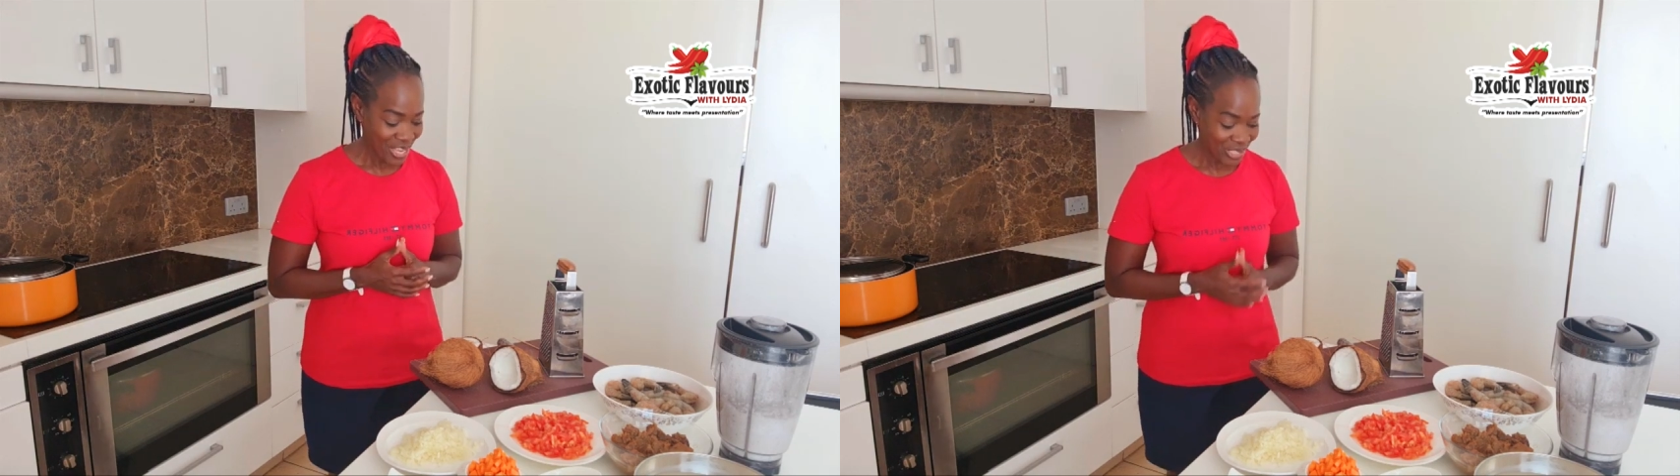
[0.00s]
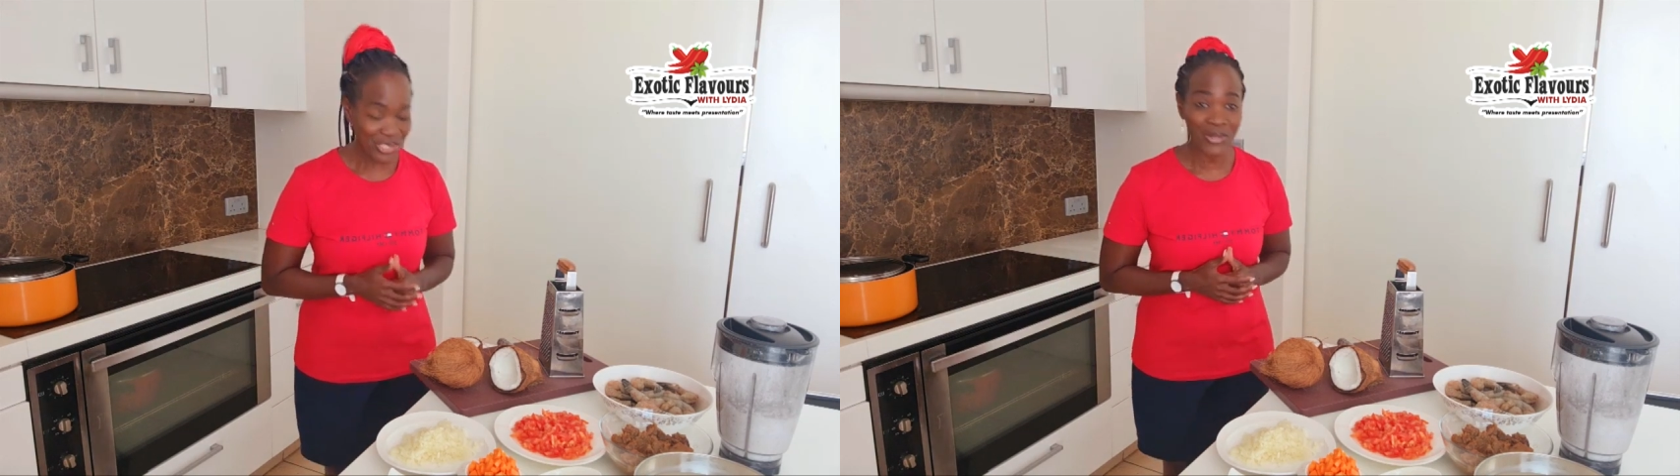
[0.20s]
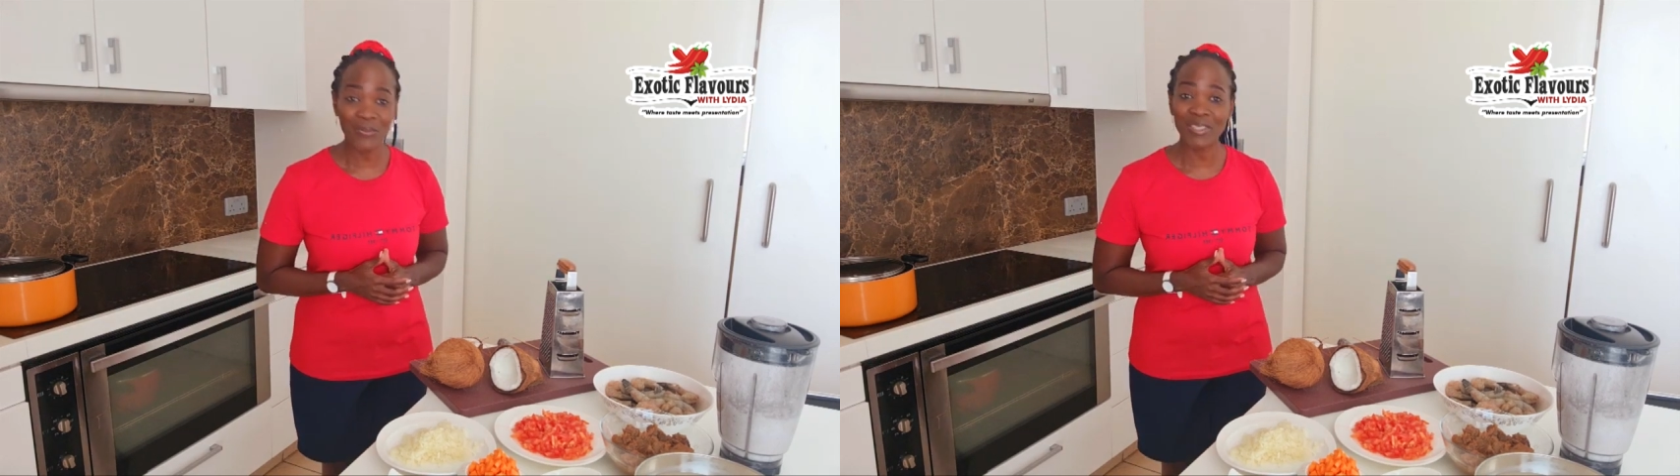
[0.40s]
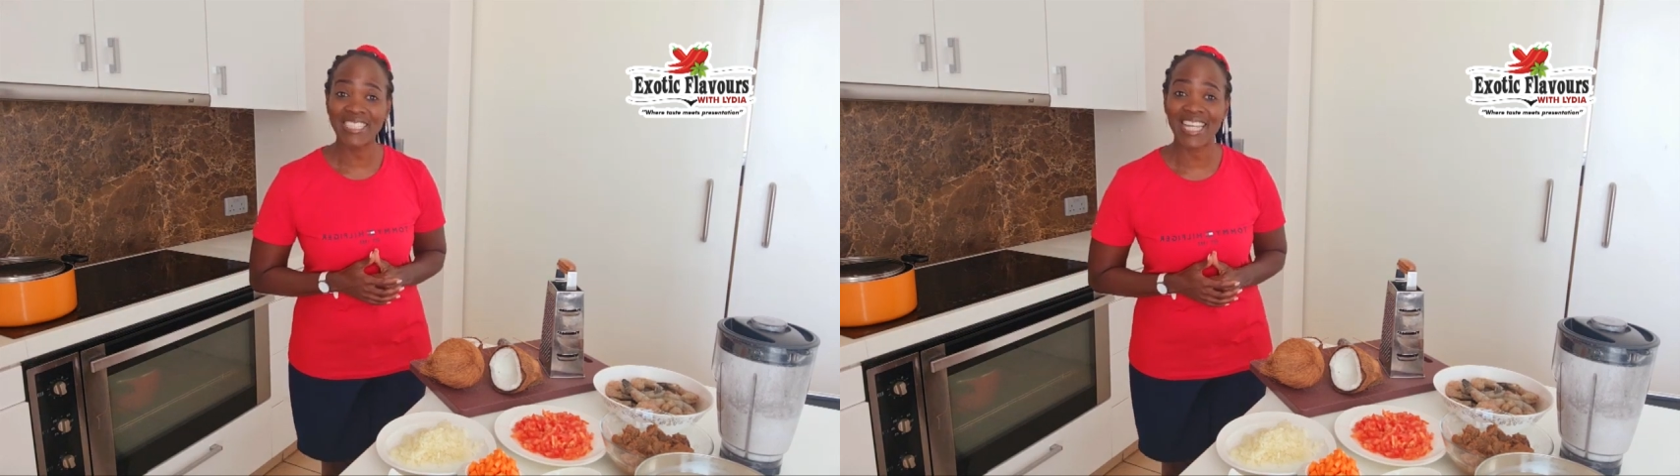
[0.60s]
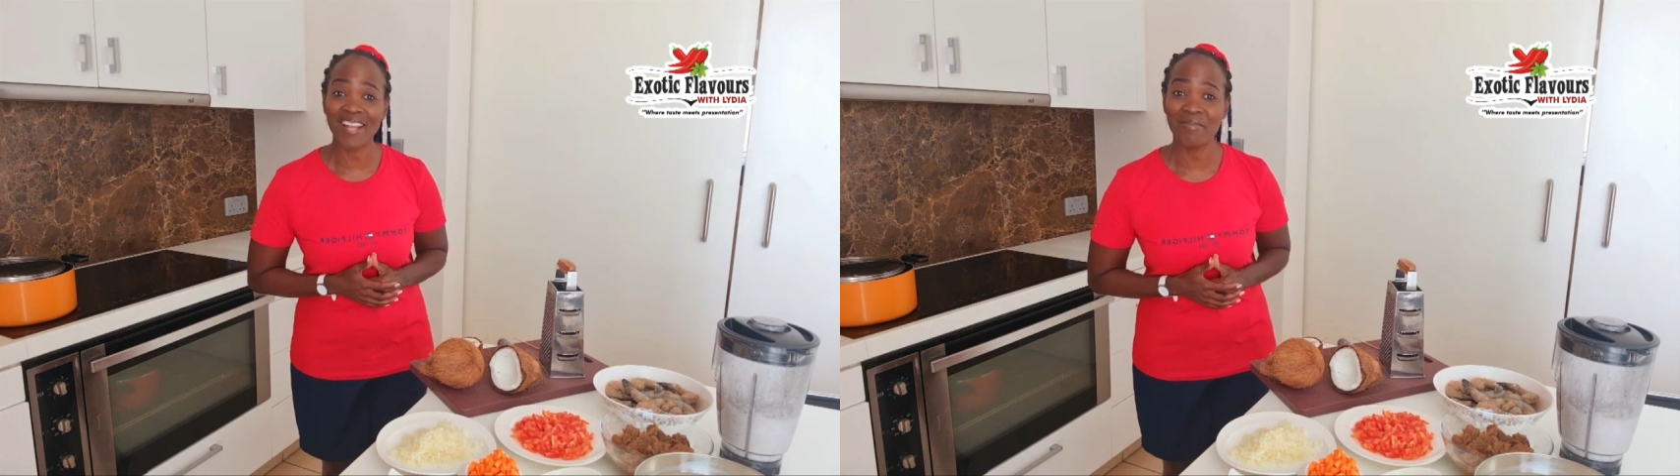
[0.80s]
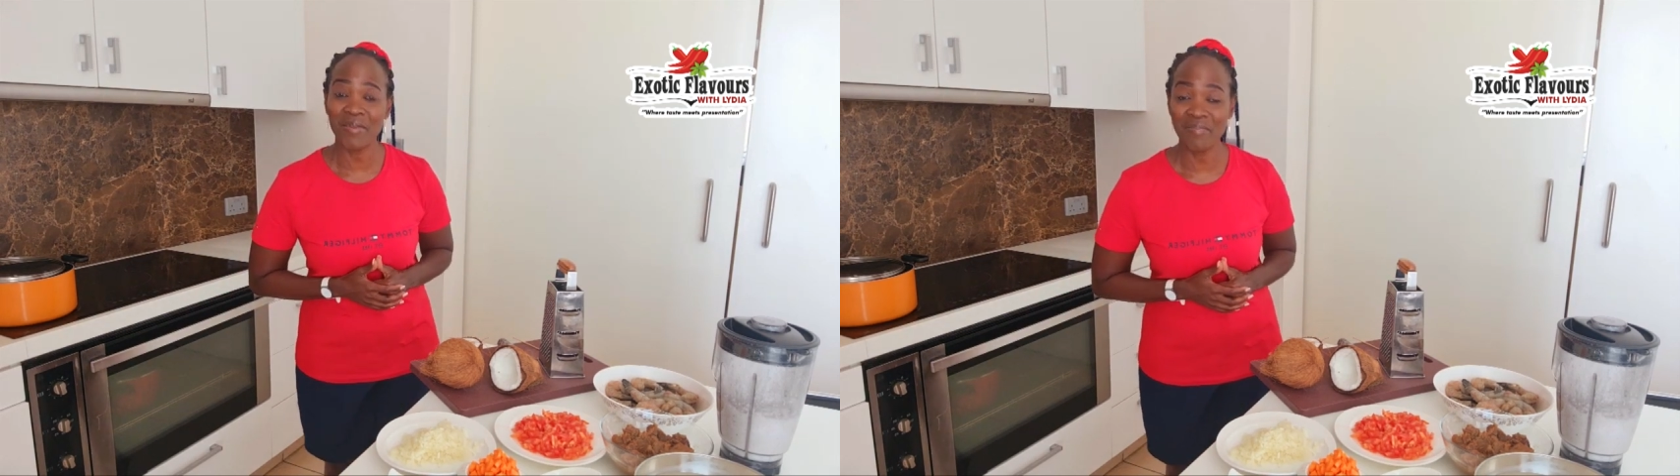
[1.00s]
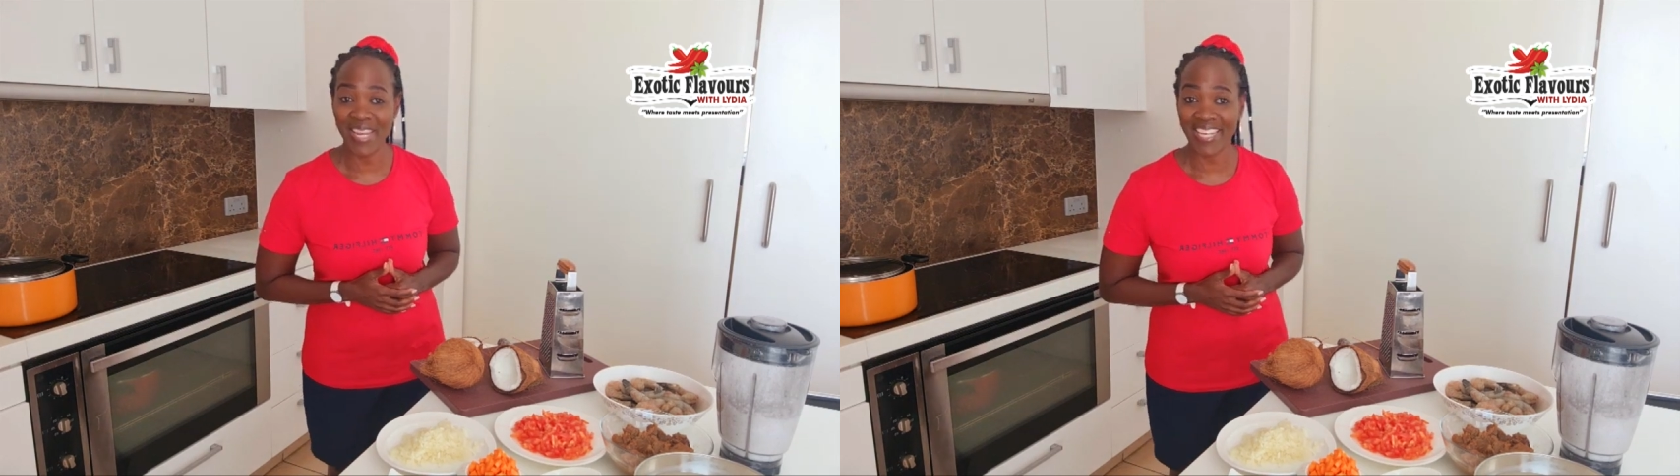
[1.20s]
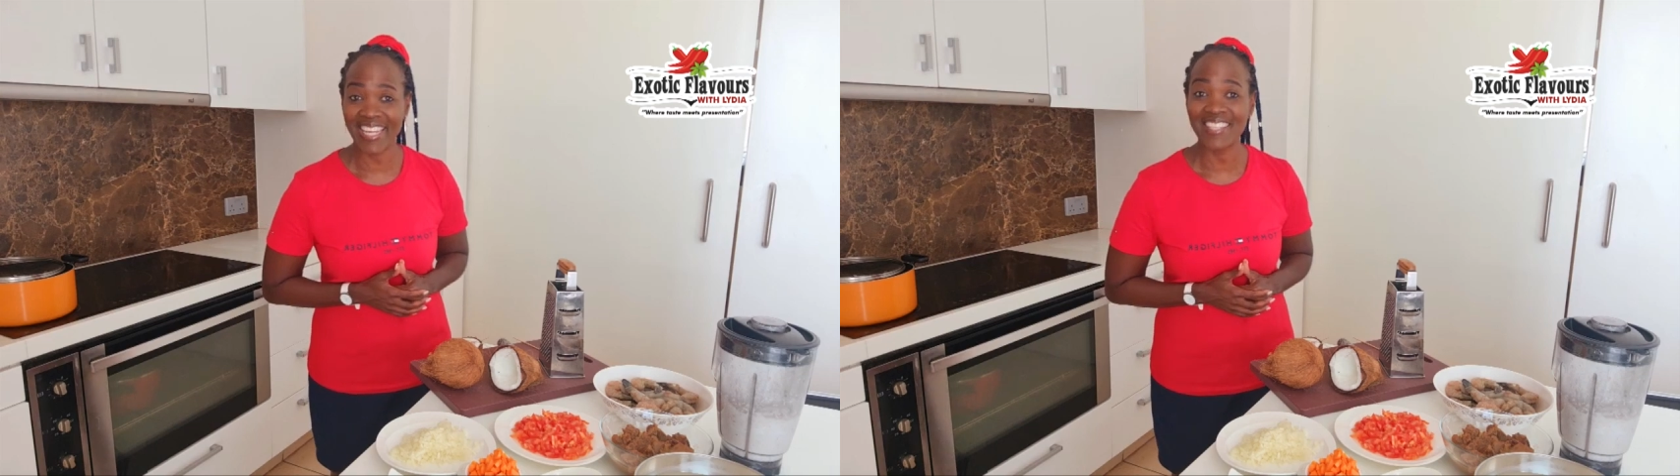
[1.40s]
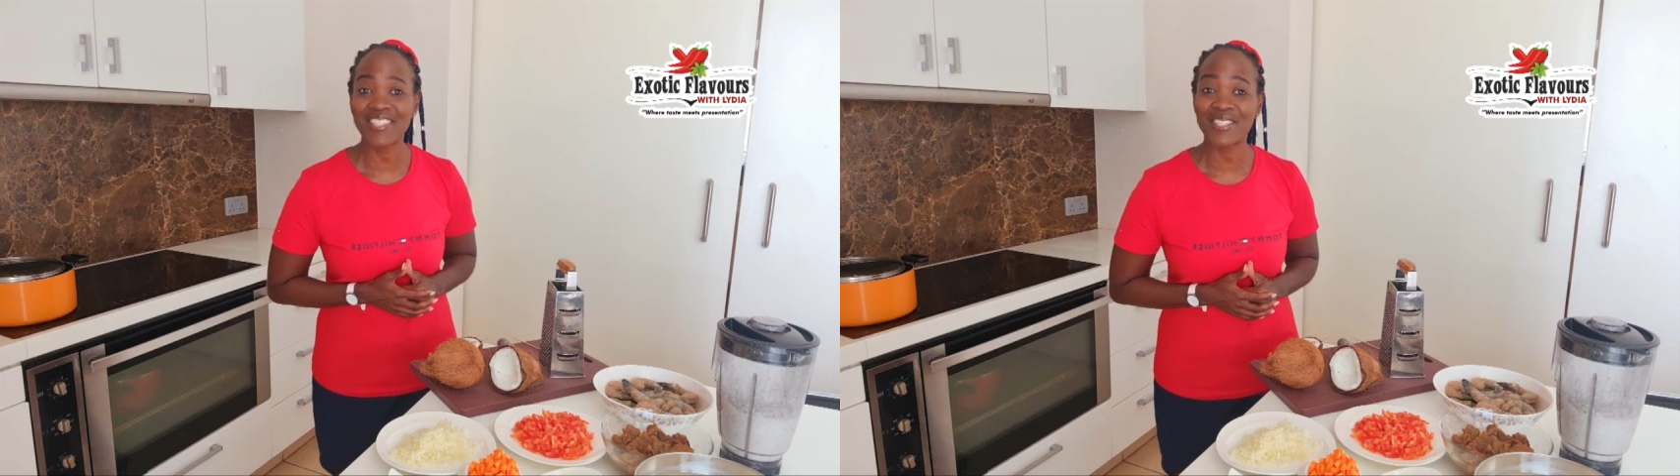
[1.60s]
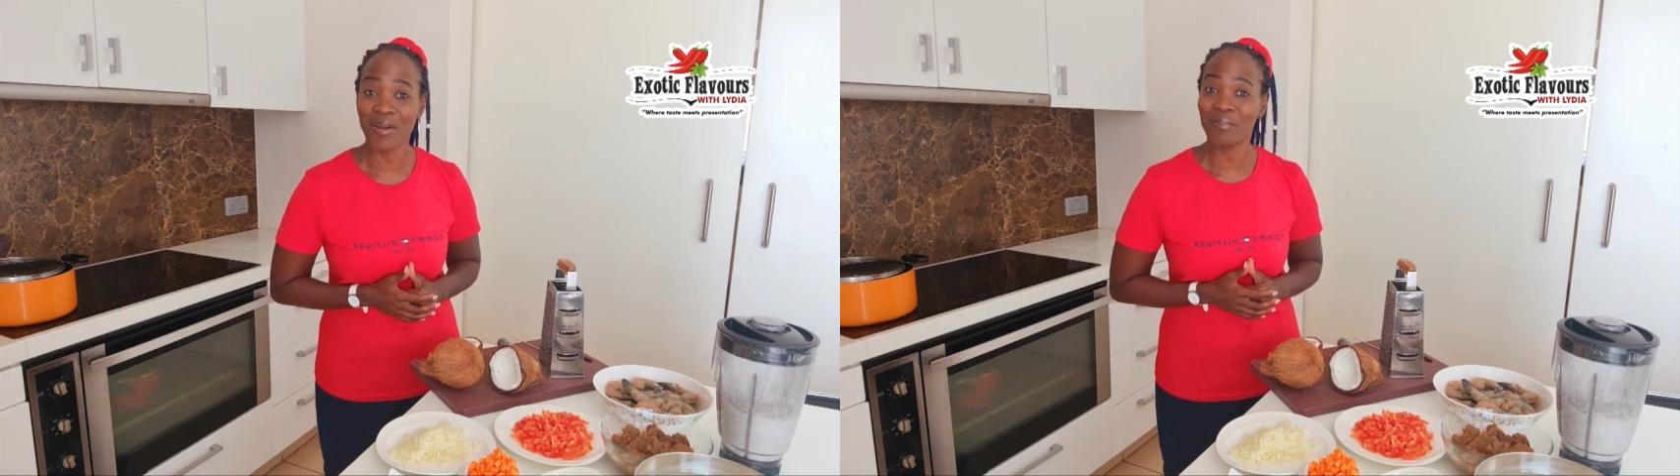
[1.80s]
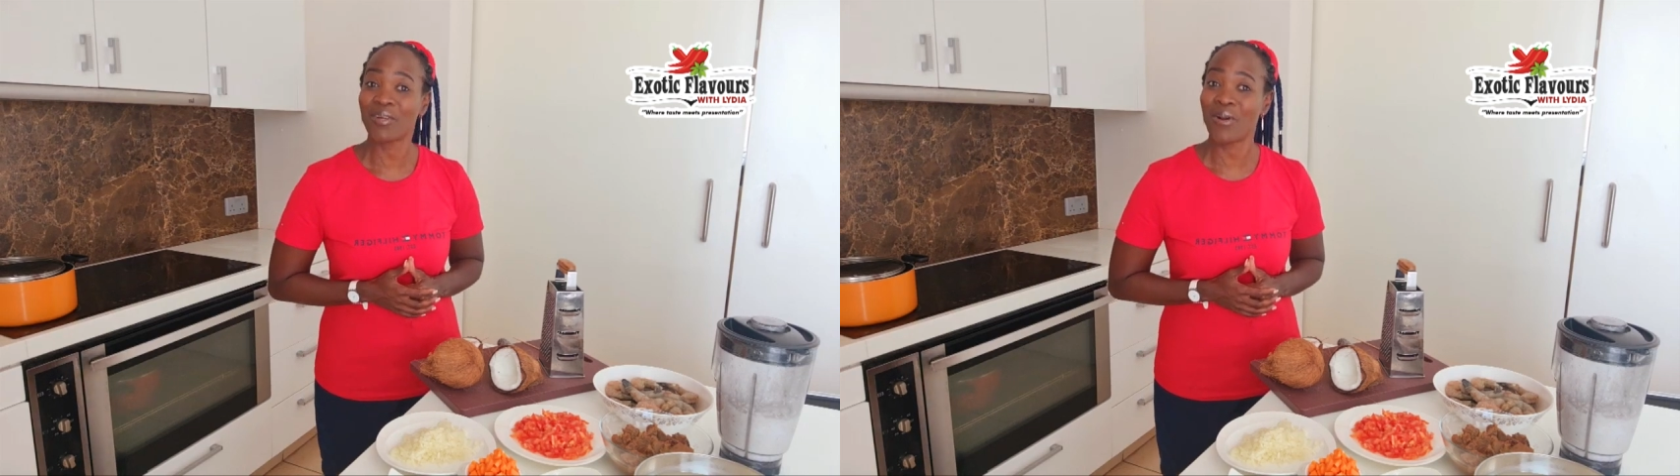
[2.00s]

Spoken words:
So we shall be making some